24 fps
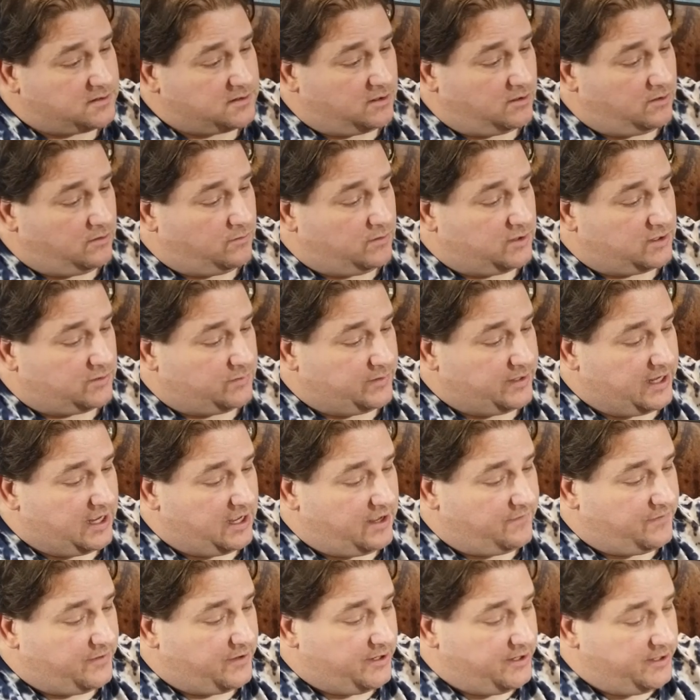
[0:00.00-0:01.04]
So what do we
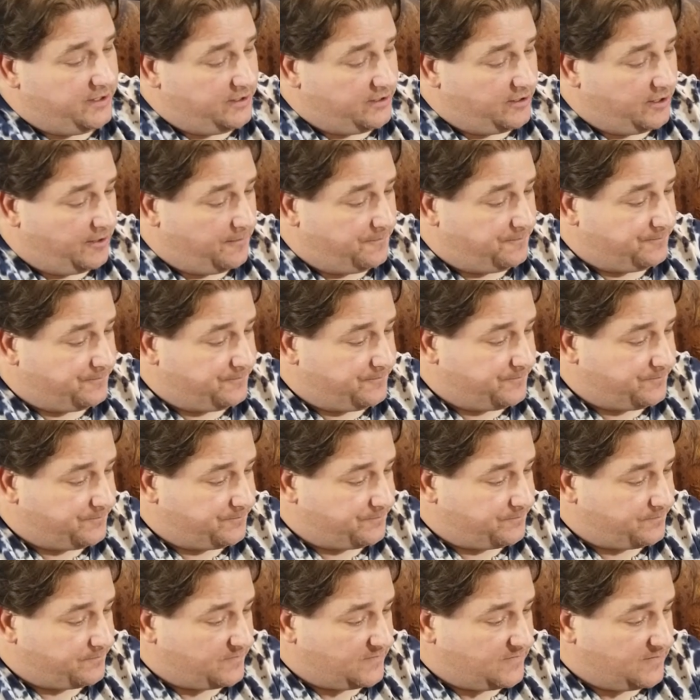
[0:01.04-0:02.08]
have here?
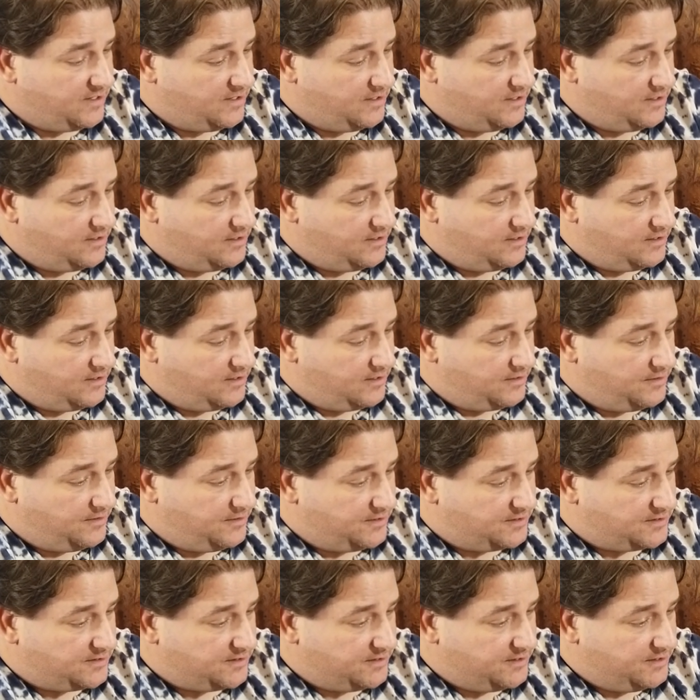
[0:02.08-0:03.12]

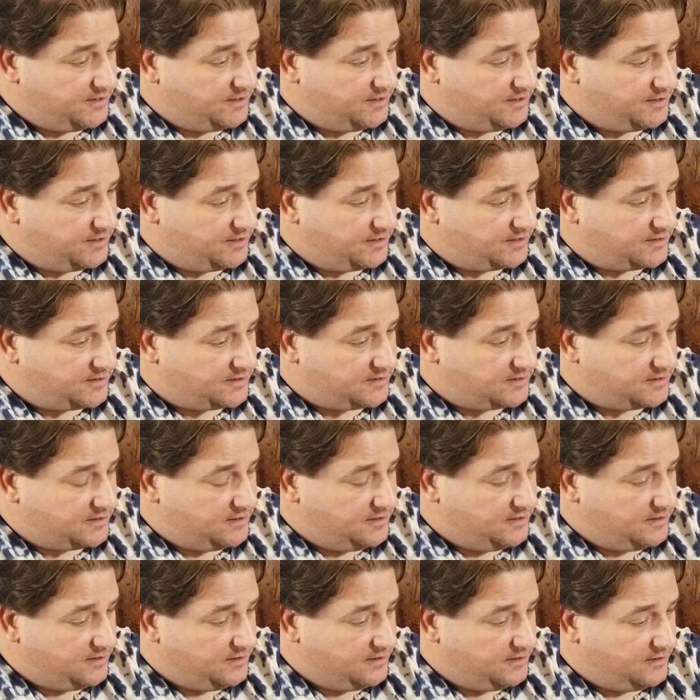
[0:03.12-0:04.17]
This is
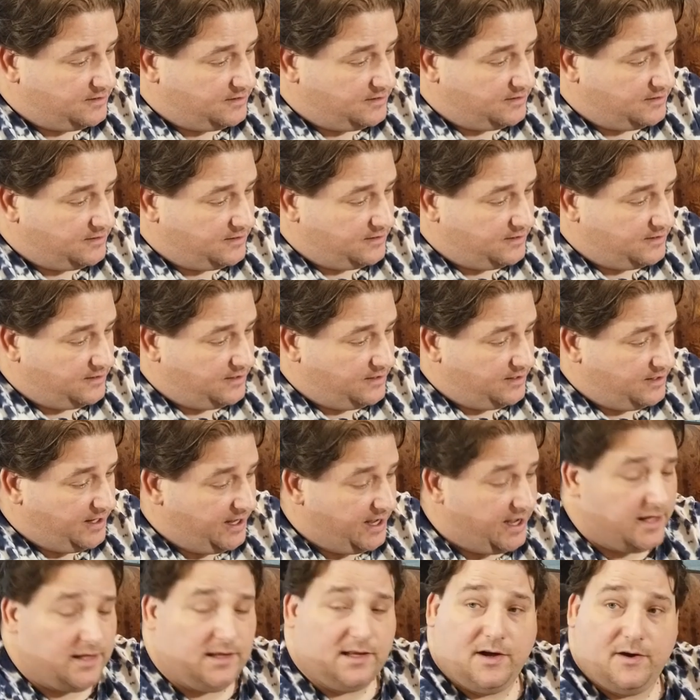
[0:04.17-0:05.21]

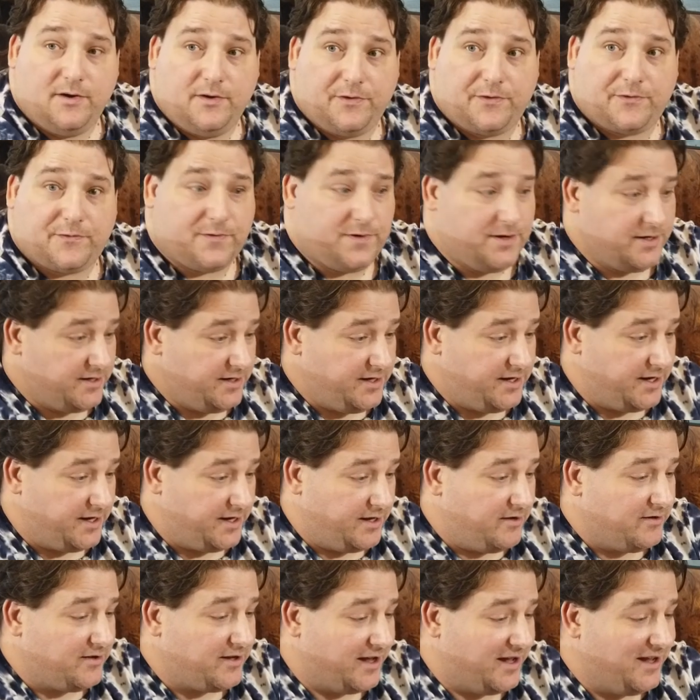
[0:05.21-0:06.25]
Hello three
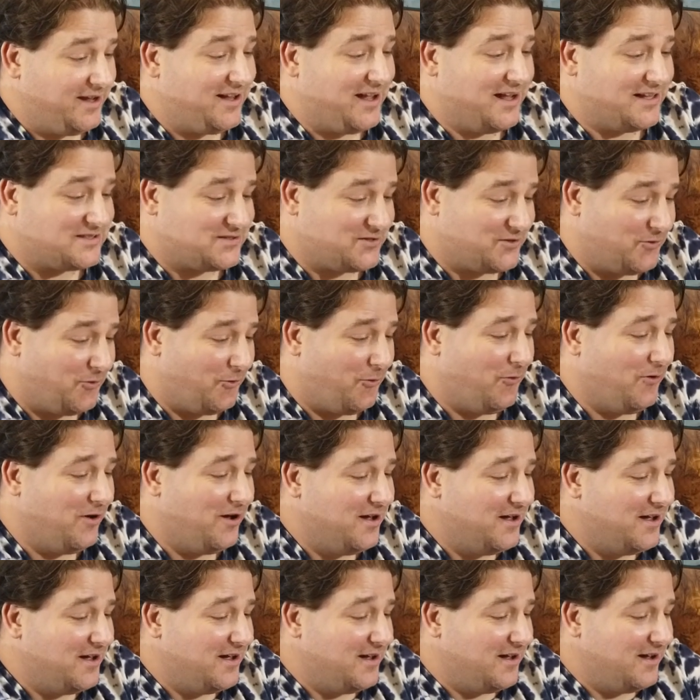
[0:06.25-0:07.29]
D. Okay, that's cool.
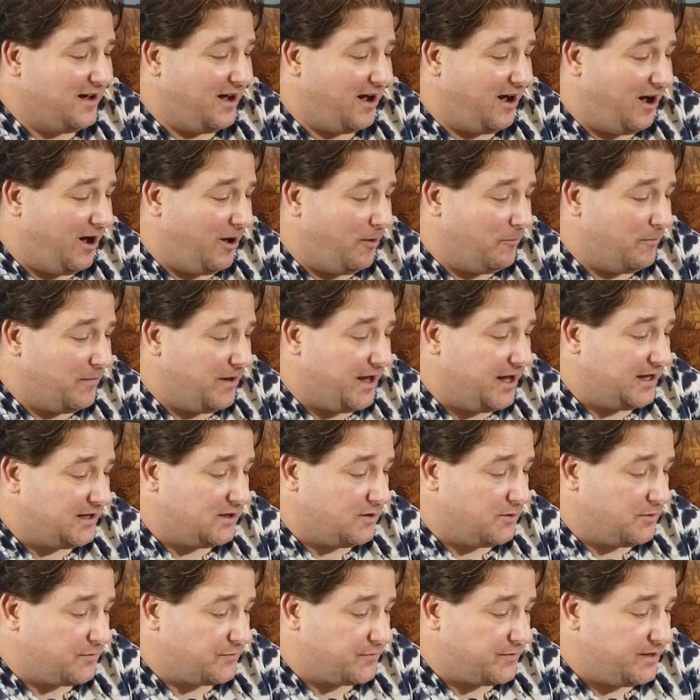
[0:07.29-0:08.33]
Um,
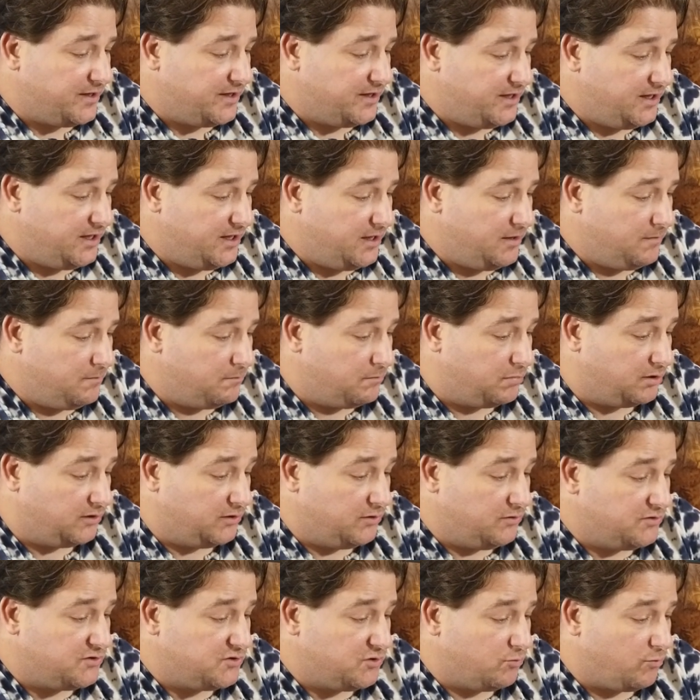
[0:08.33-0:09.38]
Hello three D,
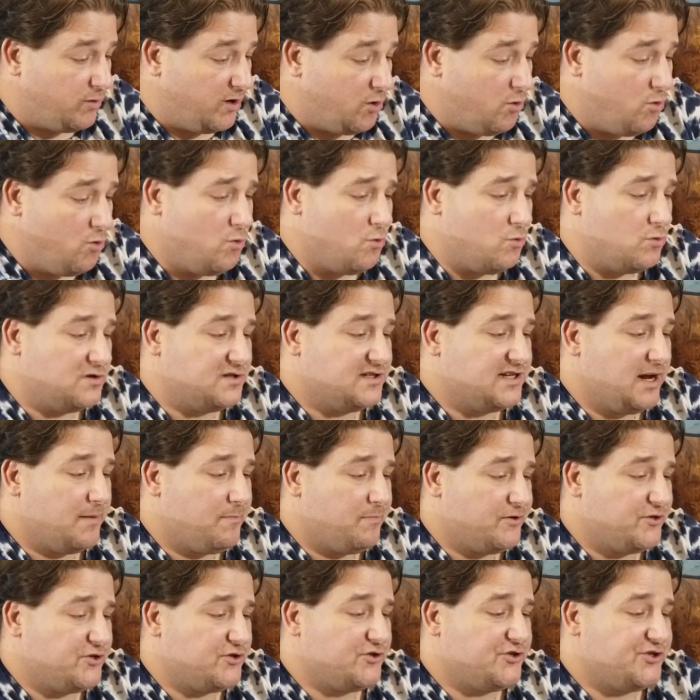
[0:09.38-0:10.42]
blue to white. Oh,
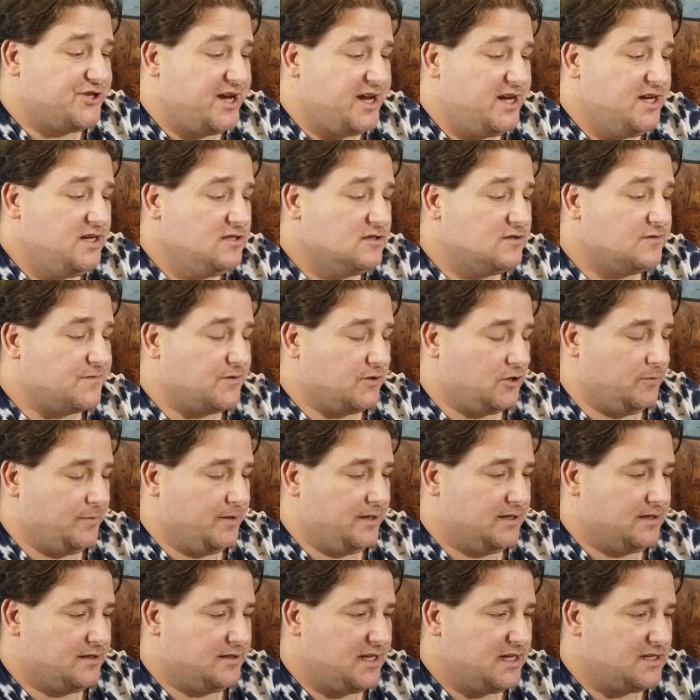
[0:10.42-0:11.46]
temperature change
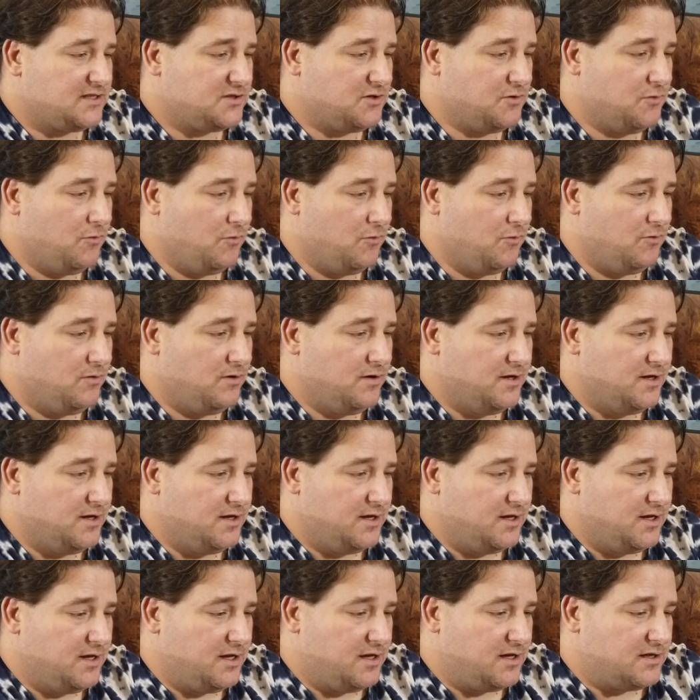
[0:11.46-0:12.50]
filament. That's cool.
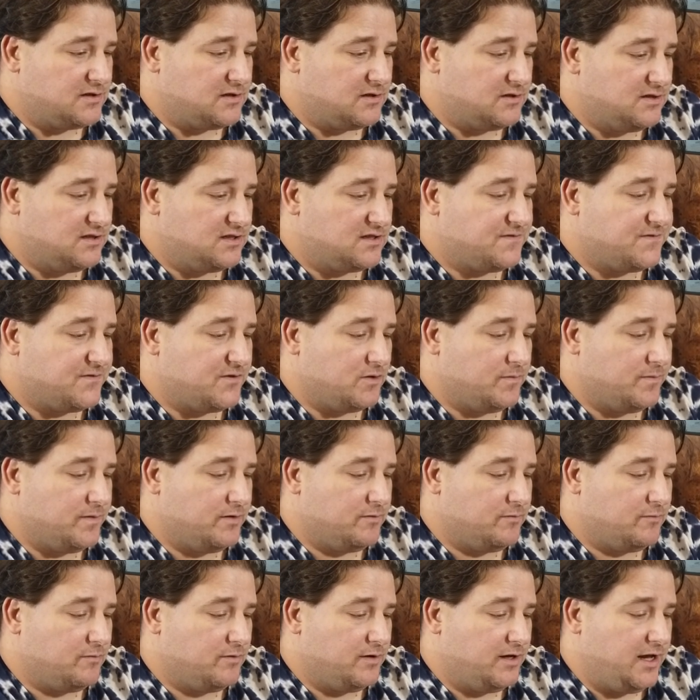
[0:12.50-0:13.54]
So this
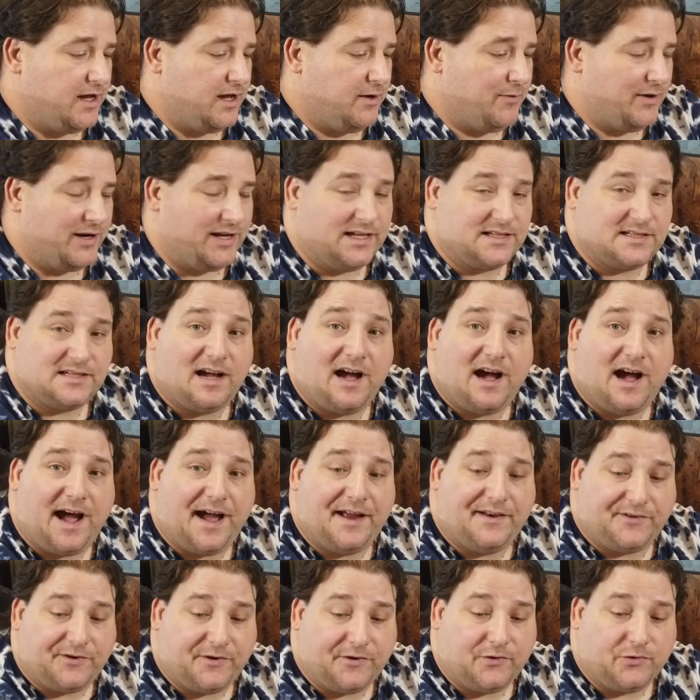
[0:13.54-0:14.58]
filament, when it gets
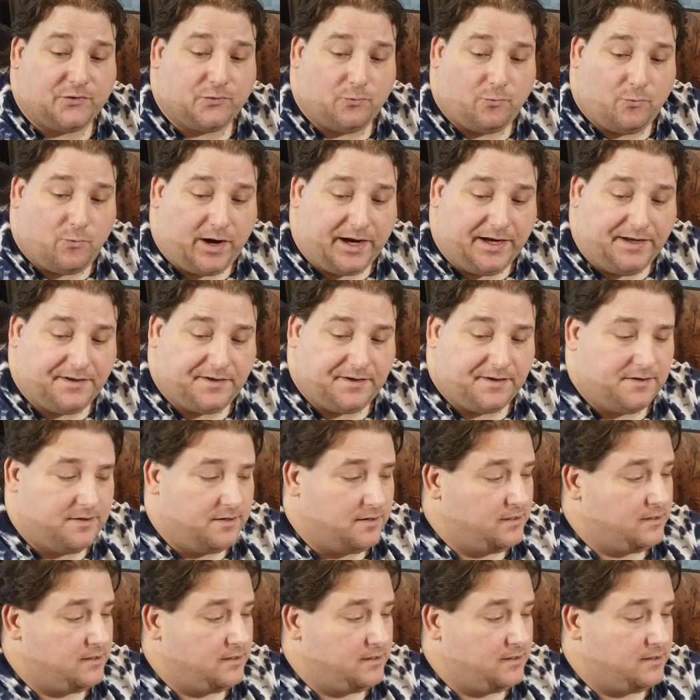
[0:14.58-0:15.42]
hot, turns white.